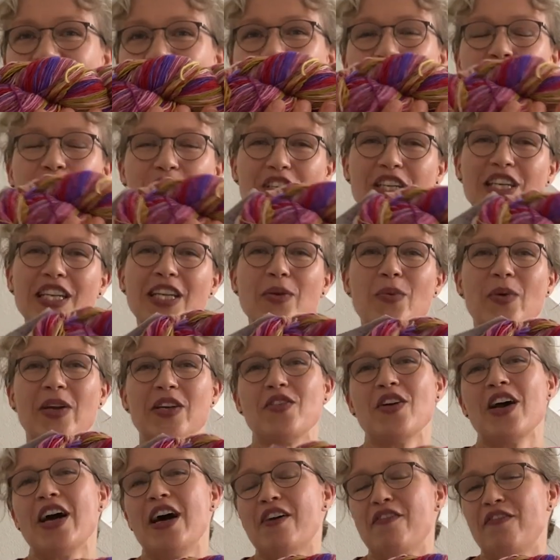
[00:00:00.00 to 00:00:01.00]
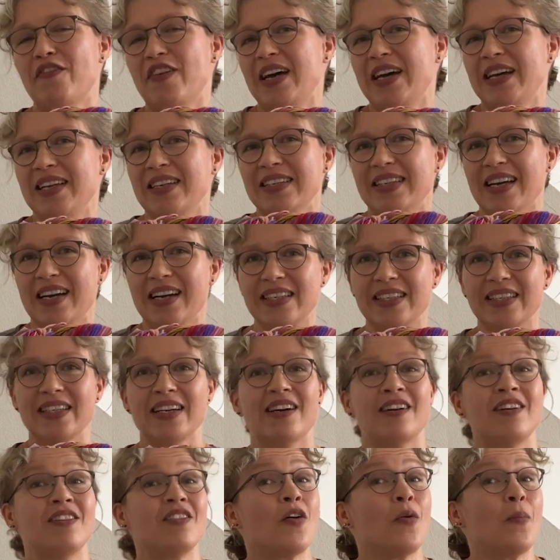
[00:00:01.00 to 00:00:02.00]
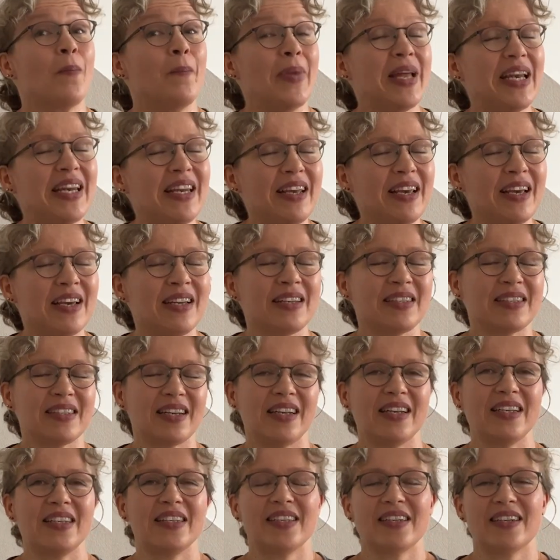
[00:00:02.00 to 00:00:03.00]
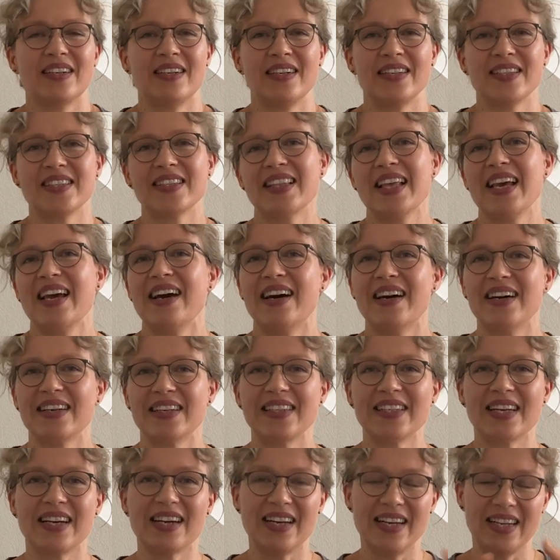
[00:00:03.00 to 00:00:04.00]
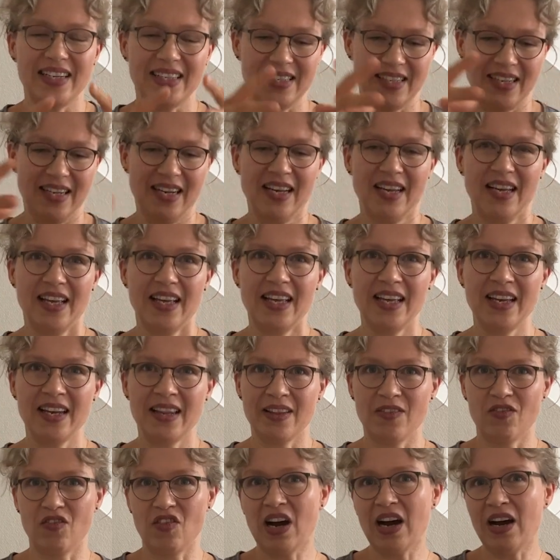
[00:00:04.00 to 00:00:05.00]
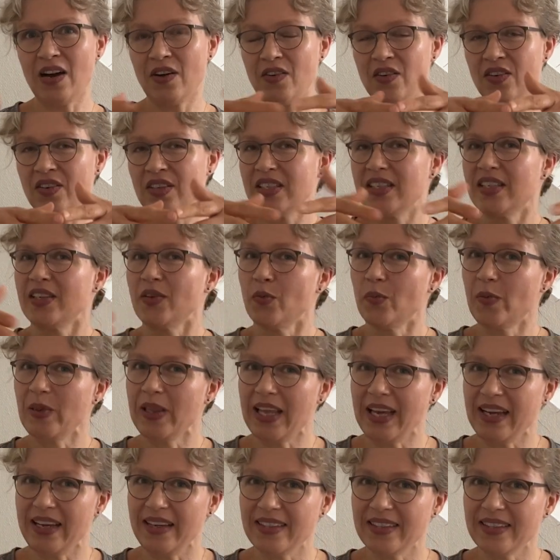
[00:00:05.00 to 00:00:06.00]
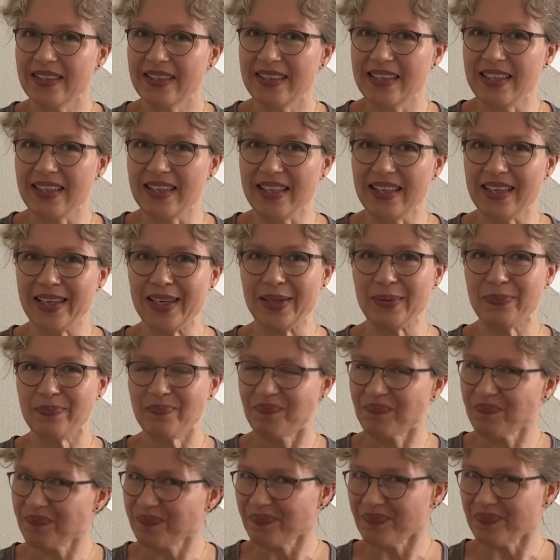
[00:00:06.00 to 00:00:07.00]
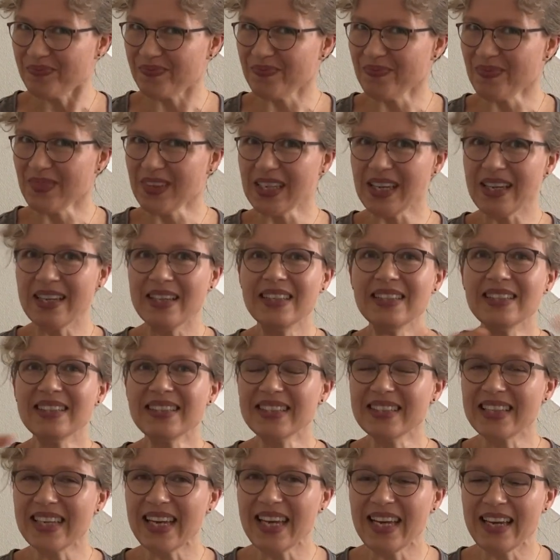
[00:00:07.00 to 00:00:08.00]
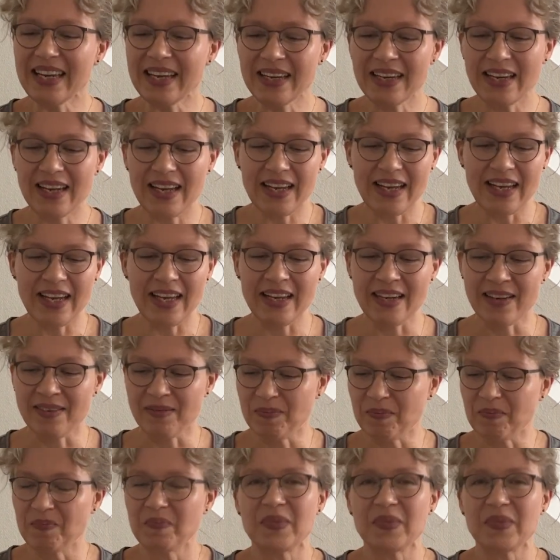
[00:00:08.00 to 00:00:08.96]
usually when you have hand-dyed yarn, or many hand-dyed yarns, they are dyed in the round. You place the skein on